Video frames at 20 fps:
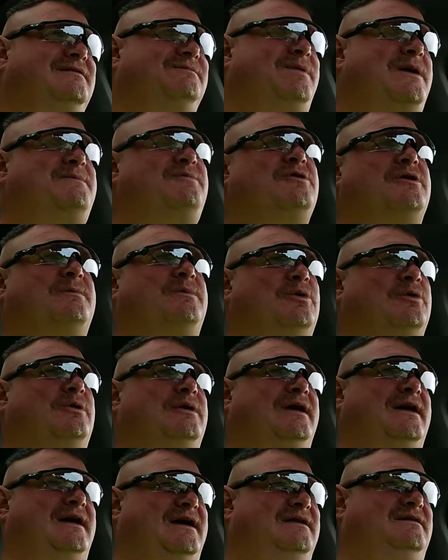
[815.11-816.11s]
People are
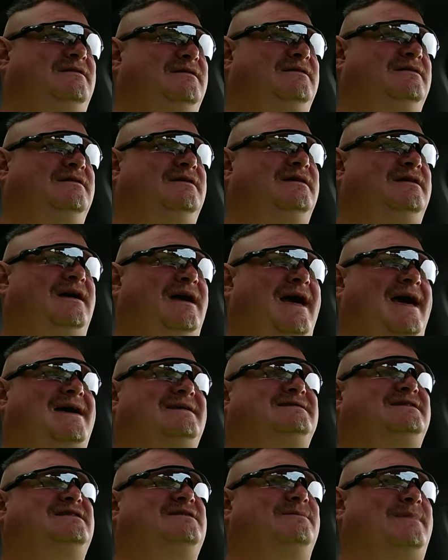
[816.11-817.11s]
pulling in,
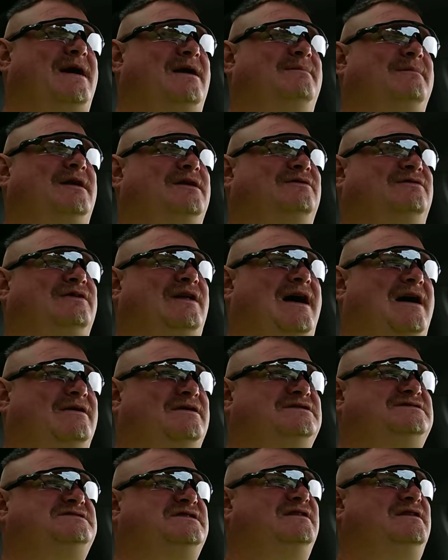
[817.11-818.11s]
asking about metal
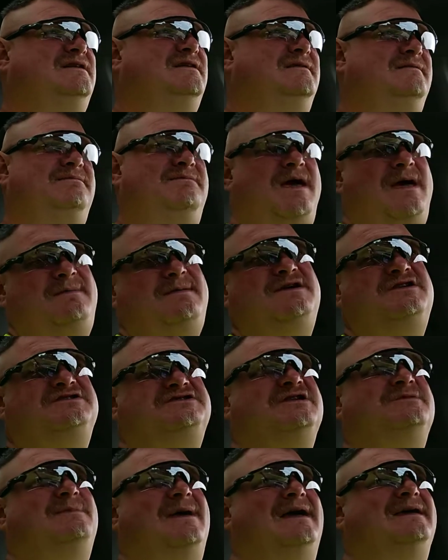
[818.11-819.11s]
flowers. Maybe you
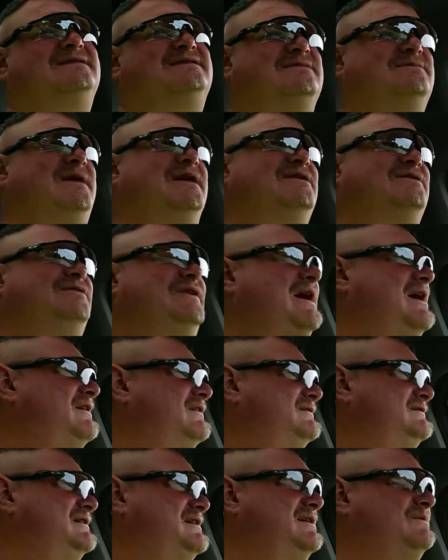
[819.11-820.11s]
should make some metal
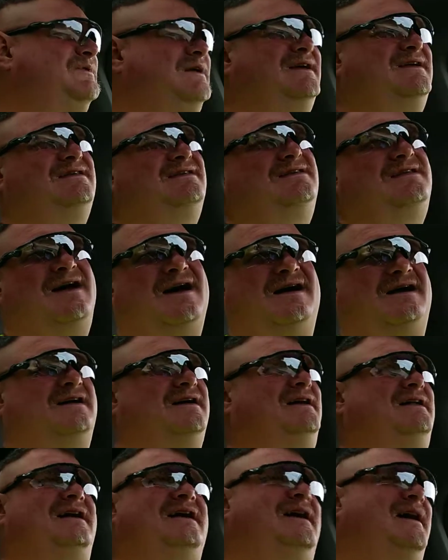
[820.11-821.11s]
flowers. And I'm like, no,
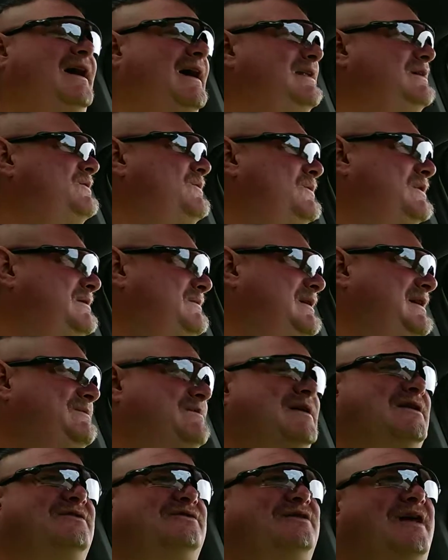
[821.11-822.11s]
hon, I don't want to make
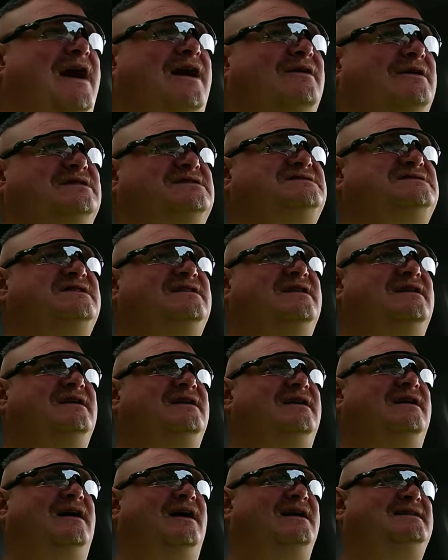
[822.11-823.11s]
metal flowers.
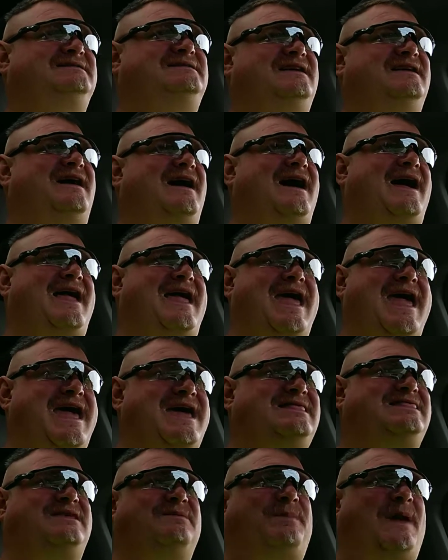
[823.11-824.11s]
I said, I
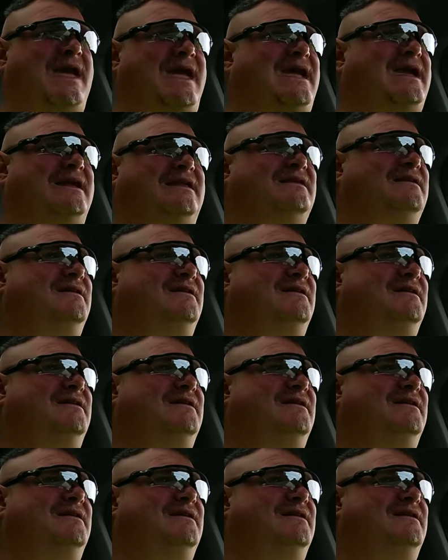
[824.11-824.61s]
hate the paint.